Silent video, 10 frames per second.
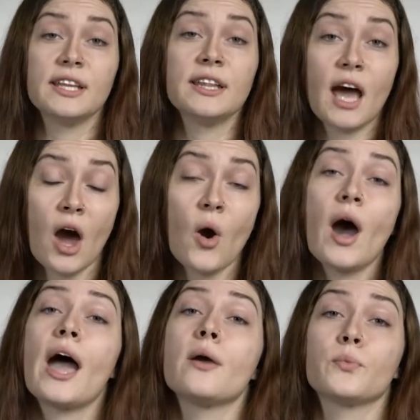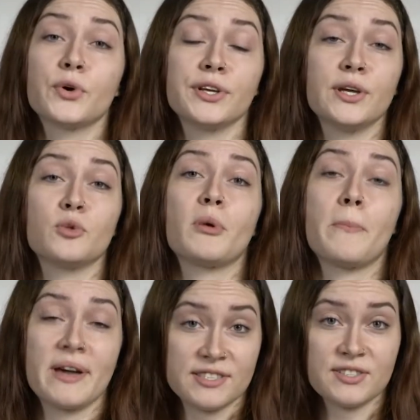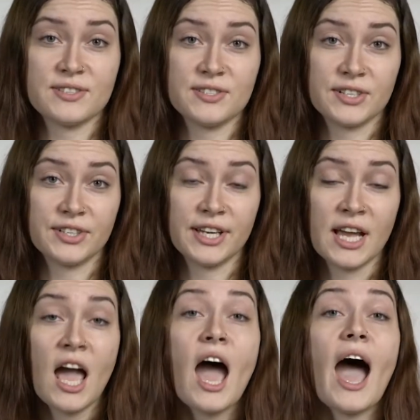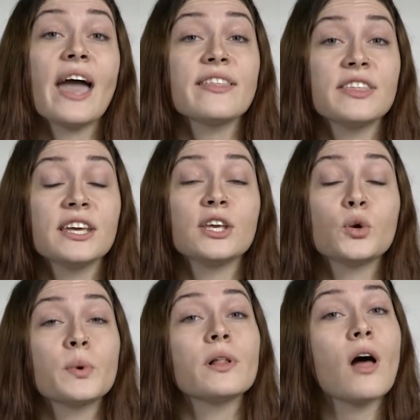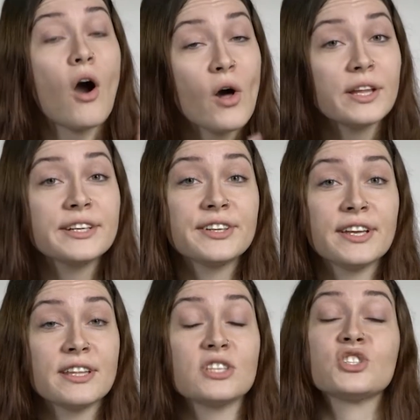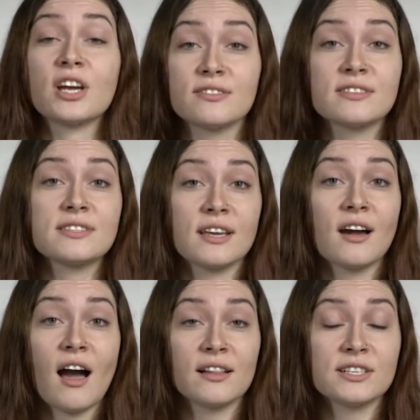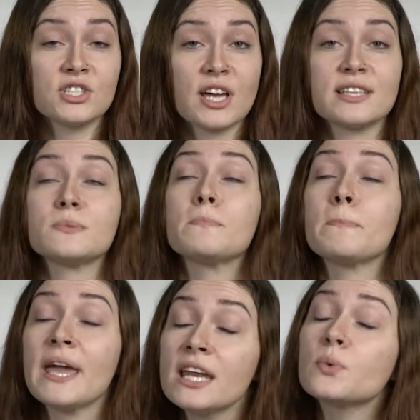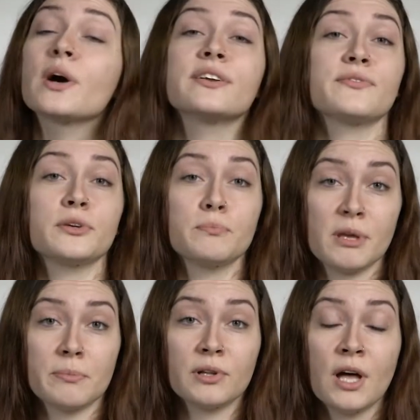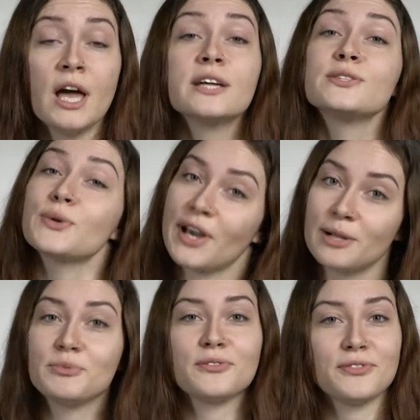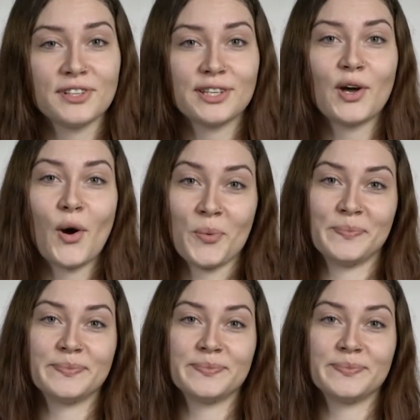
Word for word: and now I am working on my master's degree. I think you will all agree that Chadron State College has many wonderful people to help you feel at home.